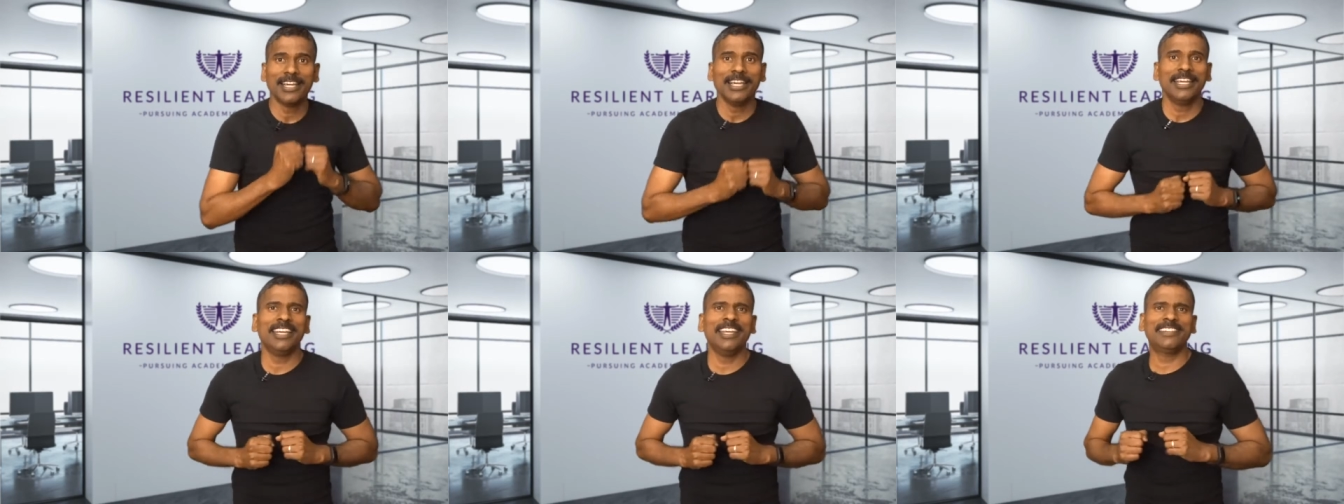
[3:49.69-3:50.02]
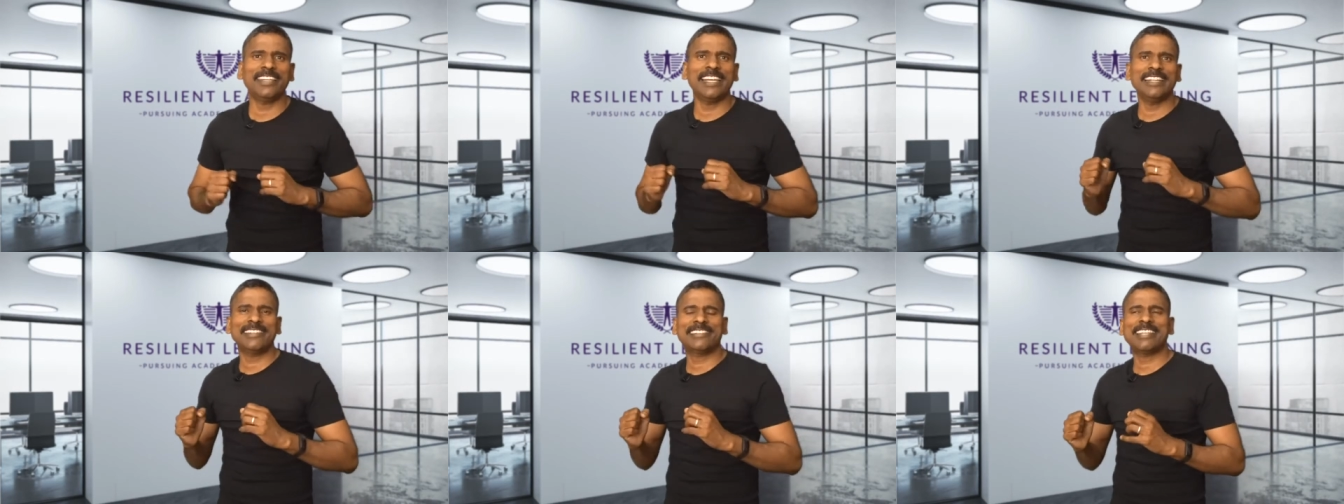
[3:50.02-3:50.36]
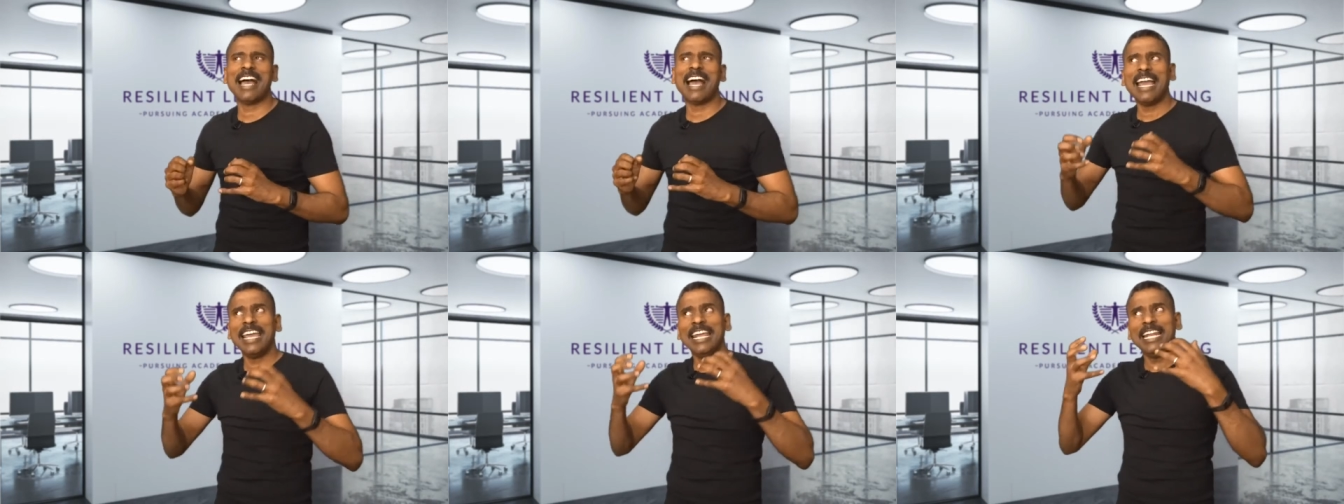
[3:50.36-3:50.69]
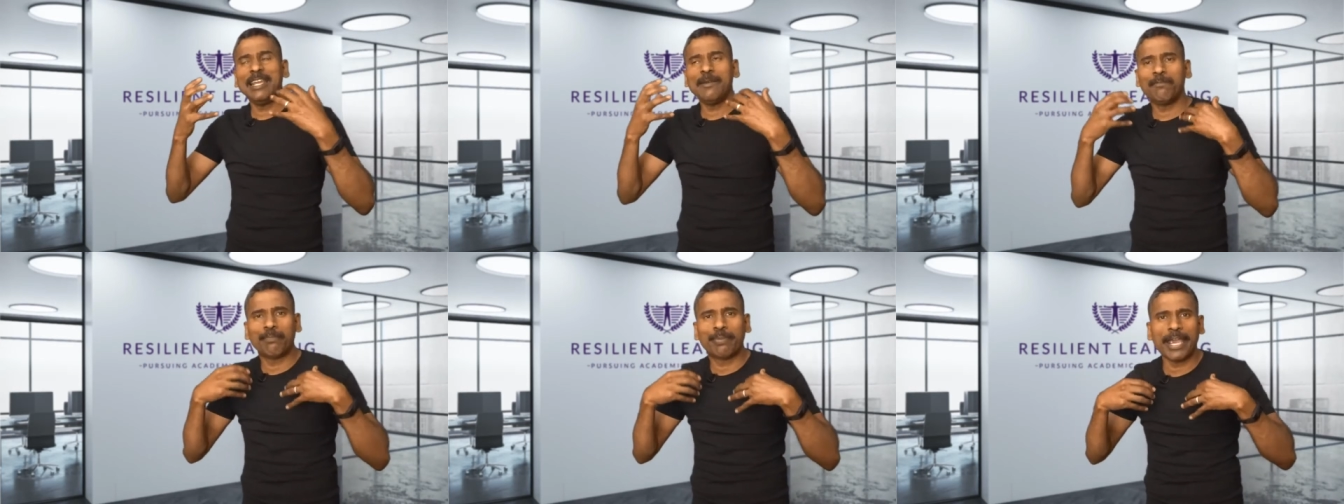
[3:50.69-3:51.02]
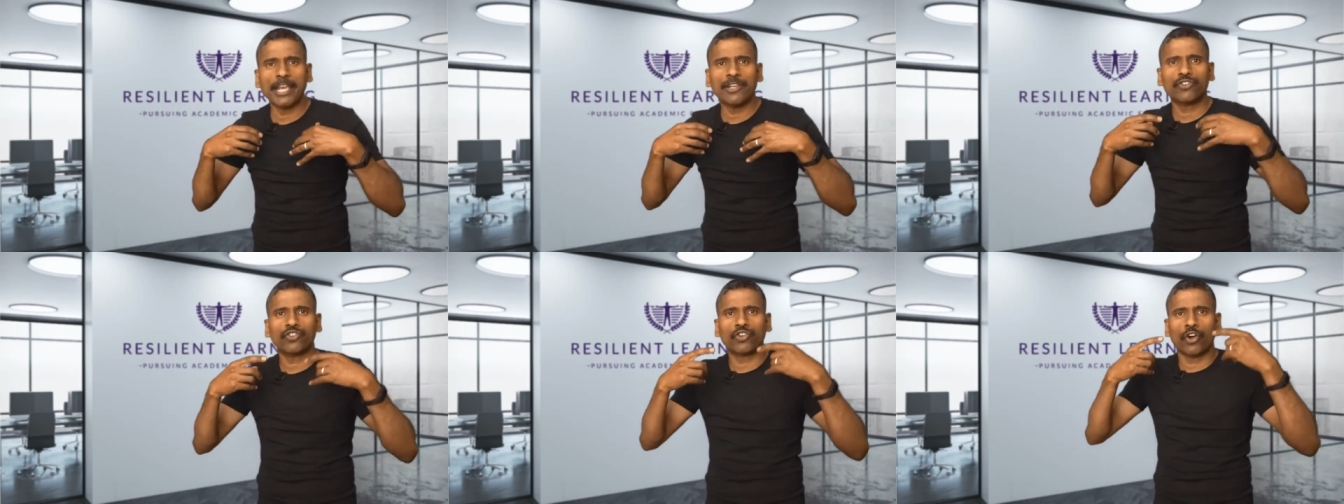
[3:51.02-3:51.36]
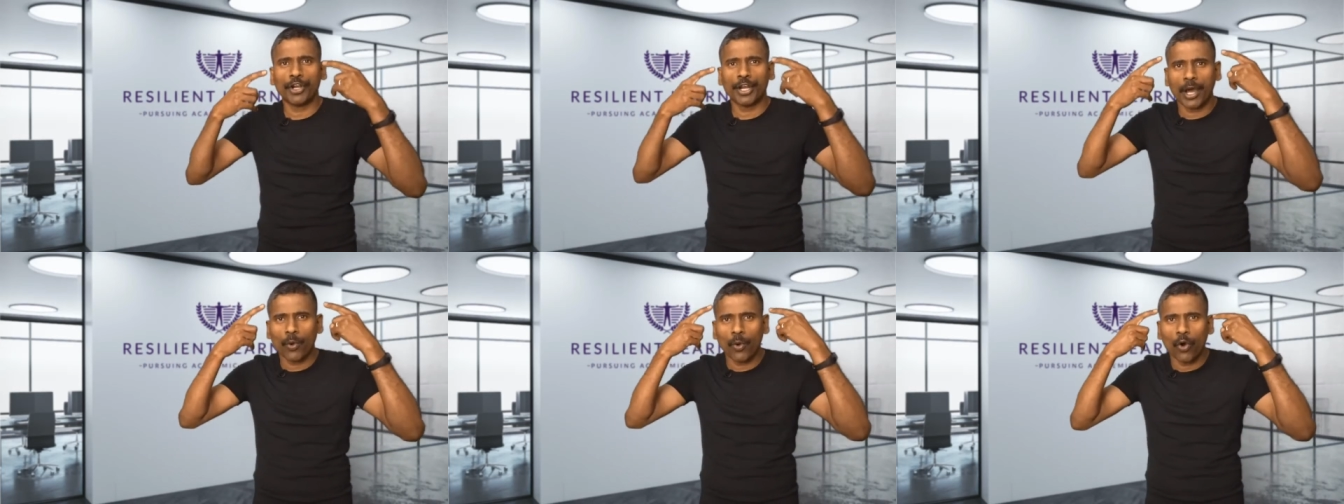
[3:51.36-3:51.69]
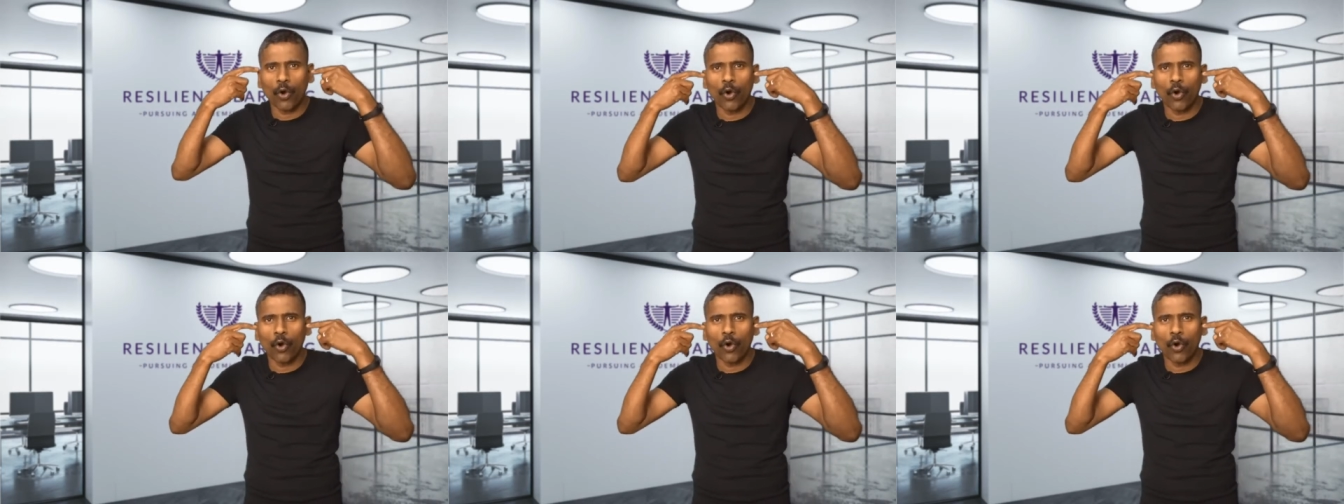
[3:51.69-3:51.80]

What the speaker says: is entirely based on our